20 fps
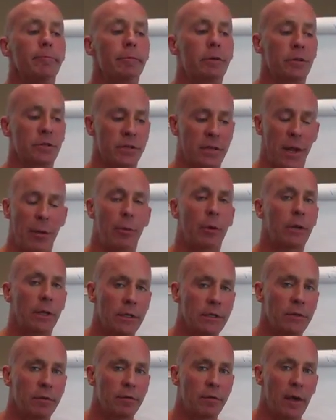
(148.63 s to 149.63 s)
Because thyroid
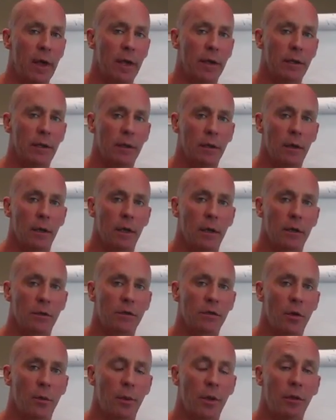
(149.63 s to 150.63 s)
does affect
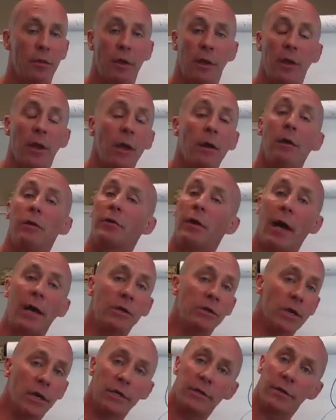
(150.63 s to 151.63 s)
so many things,
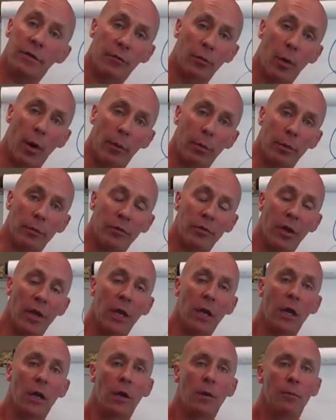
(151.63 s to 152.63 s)
digestive problems.
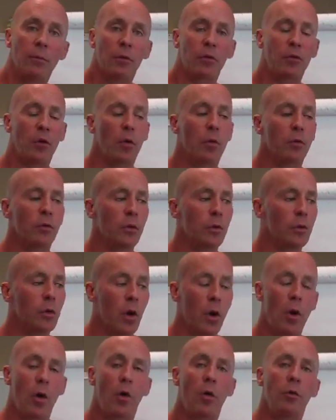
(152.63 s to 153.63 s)
So you
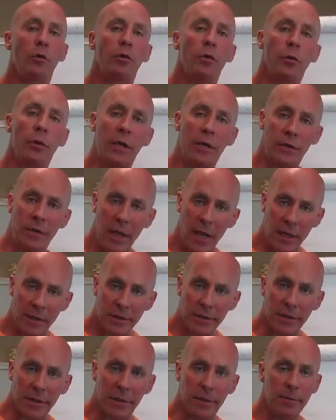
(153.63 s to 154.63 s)
go, you get
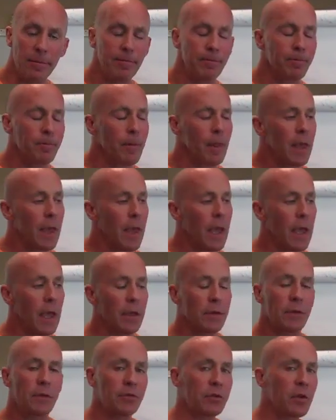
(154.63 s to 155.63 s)
tested,
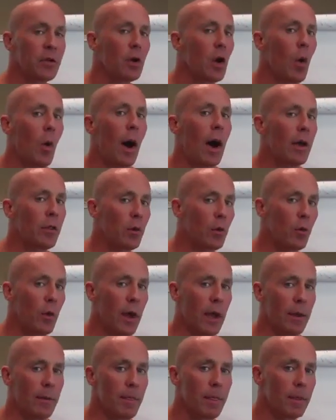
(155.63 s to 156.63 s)
and this can go either
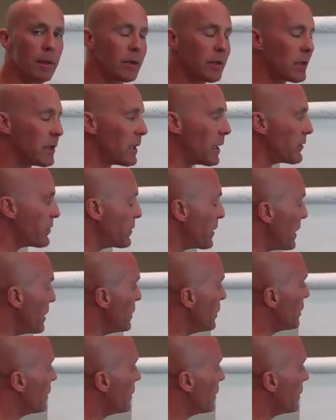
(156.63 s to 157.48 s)
way. Let's say